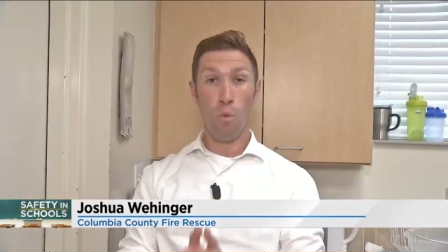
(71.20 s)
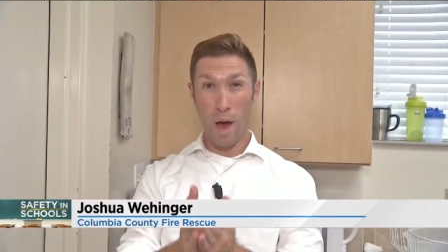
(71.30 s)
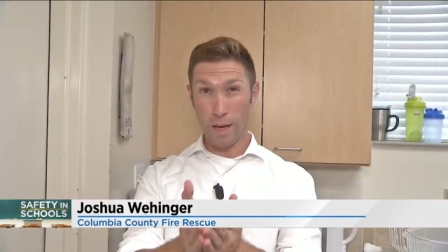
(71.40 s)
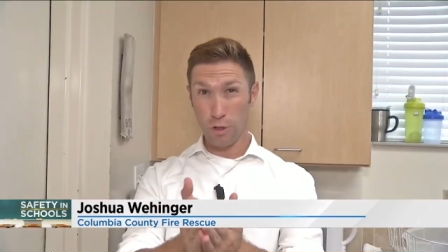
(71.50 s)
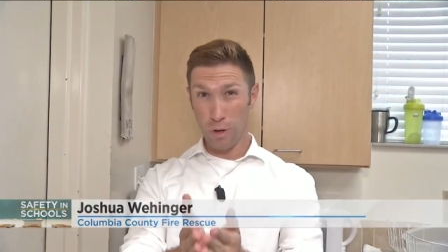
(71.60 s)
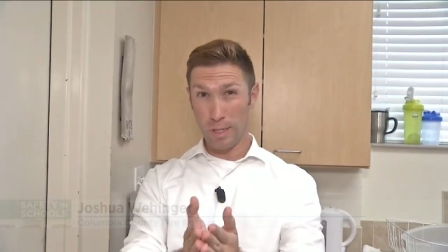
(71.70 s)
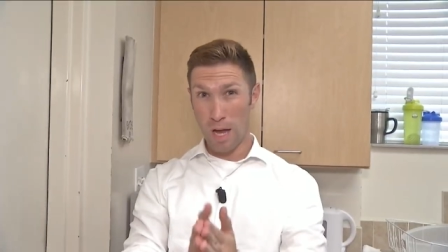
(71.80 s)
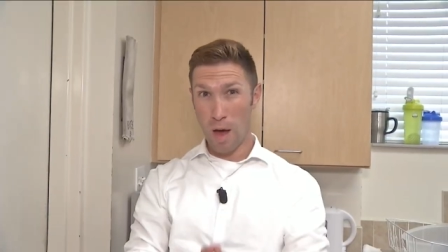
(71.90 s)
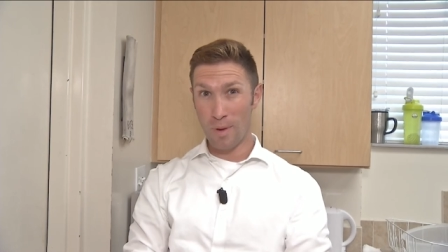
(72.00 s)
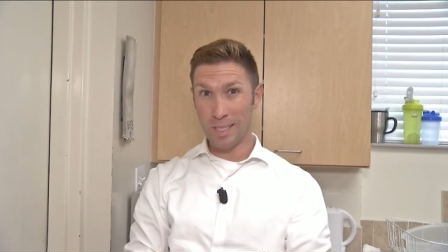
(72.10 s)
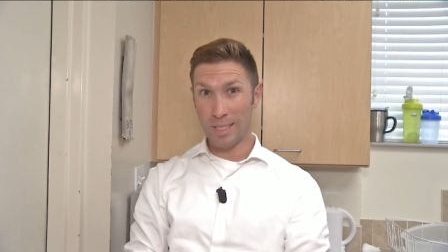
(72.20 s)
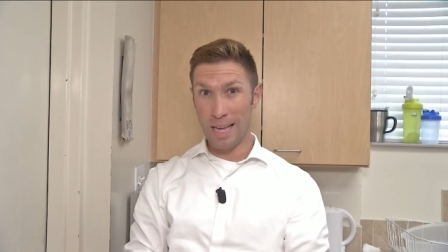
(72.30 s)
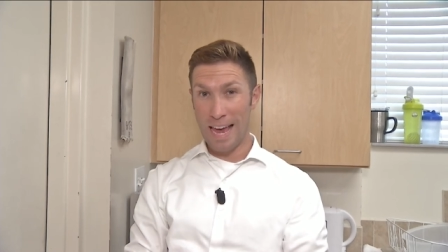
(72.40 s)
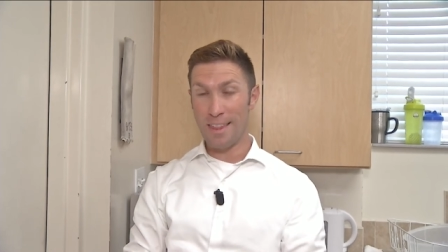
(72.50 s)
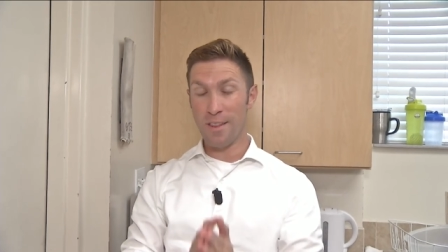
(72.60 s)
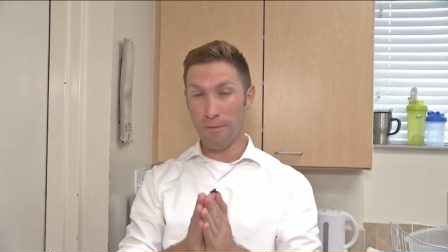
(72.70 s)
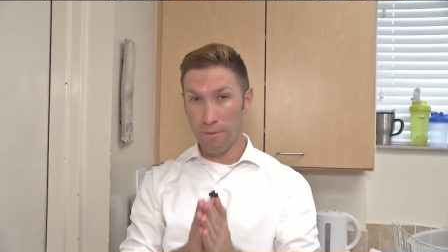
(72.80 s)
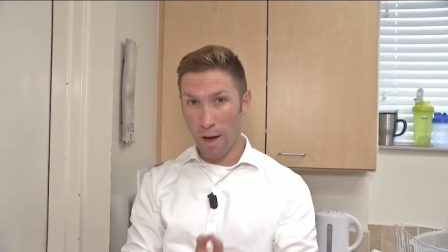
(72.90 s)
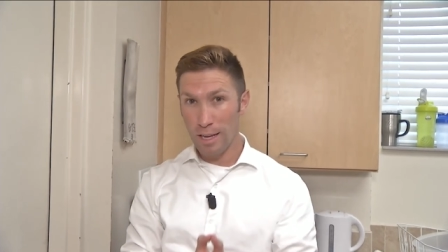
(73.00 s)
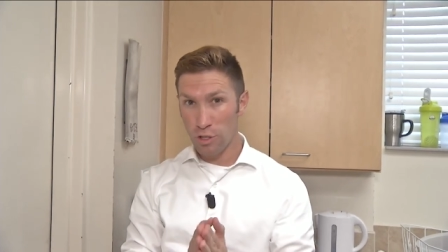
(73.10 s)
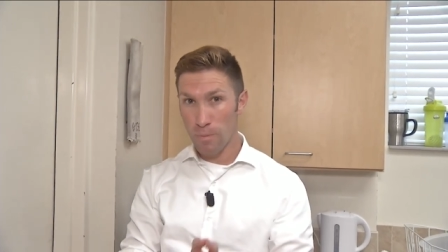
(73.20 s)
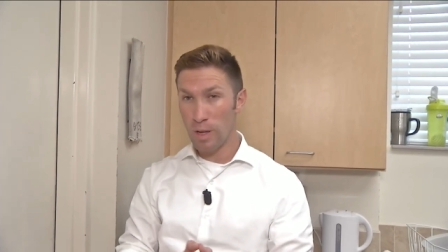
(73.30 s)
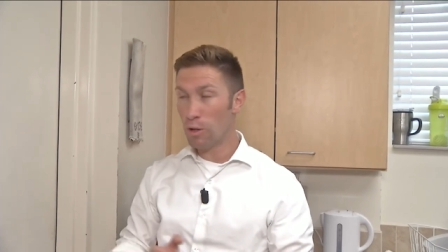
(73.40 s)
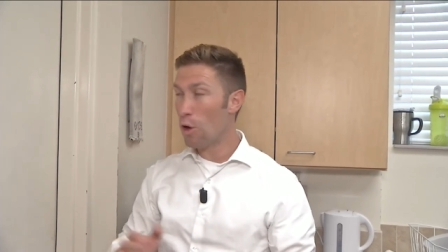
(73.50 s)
Wanger and Thomas say the device should be